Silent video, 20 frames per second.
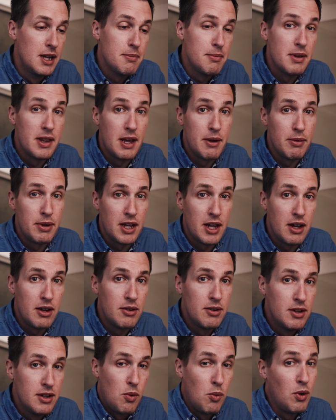But there we
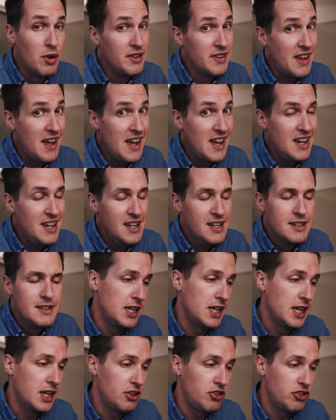go. One day,
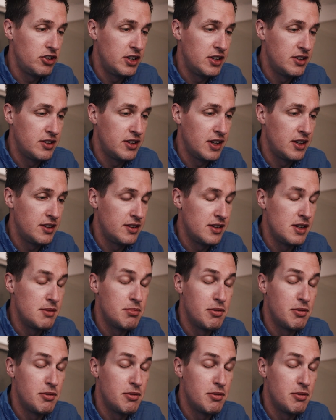he actually states that he